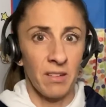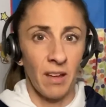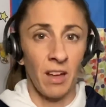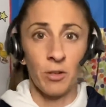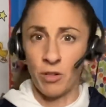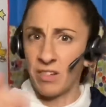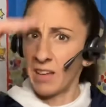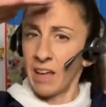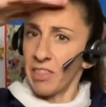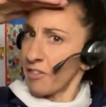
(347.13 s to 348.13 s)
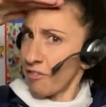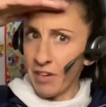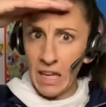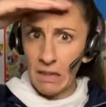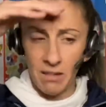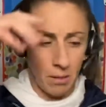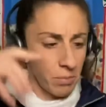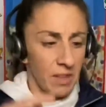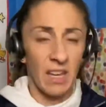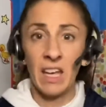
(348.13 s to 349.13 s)
understand the find
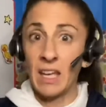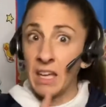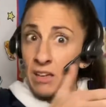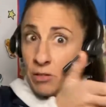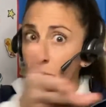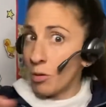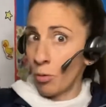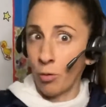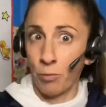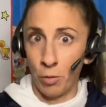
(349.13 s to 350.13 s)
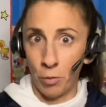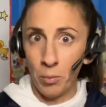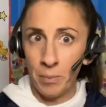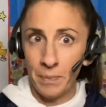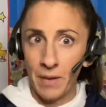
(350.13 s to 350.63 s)
something in your room.